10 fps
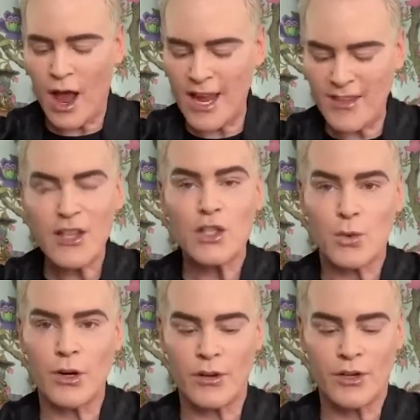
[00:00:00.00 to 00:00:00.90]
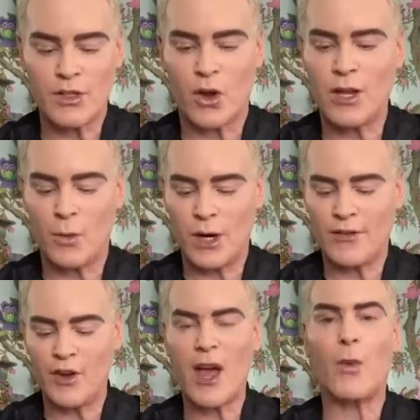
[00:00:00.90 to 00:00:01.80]
in this world. There's only one
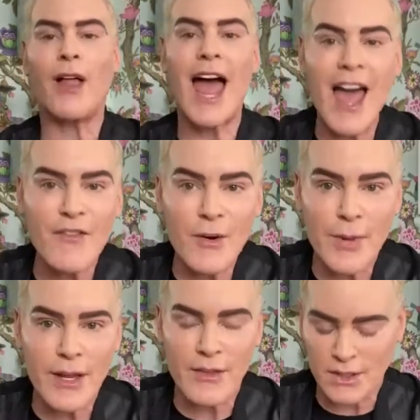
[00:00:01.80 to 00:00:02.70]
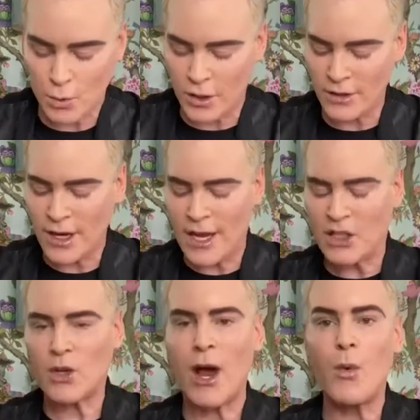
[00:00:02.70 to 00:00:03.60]
of you that will ever be in this world.
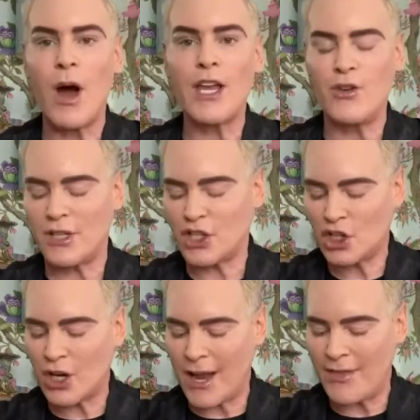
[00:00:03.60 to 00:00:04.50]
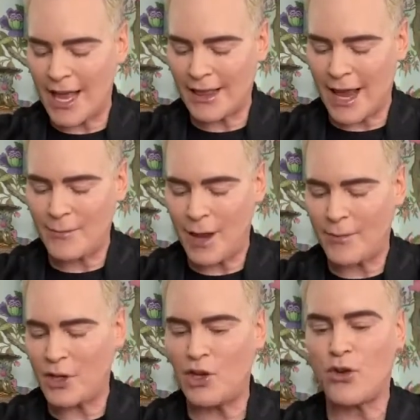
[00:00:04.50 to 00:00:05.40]
So I want you to shine that light,
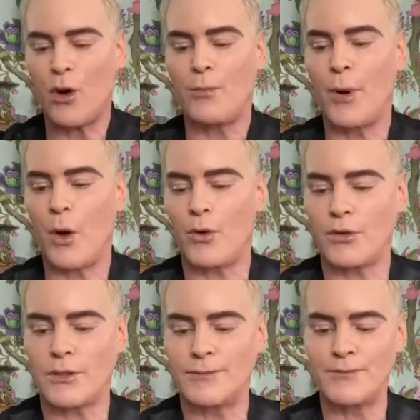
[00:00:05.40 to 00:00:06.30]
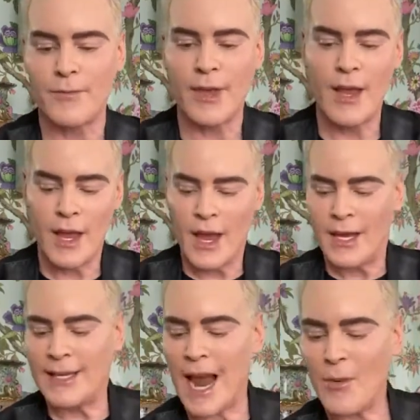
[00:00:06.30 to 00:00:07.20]
baby, and you go bold.
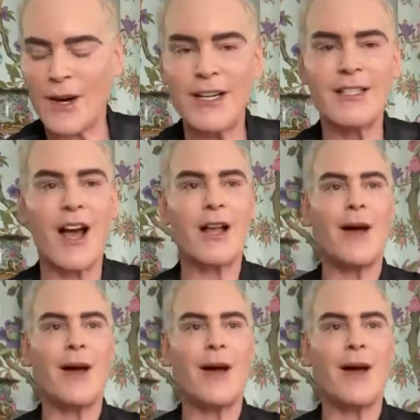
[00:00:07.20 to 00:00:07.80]
Now we're gonna talk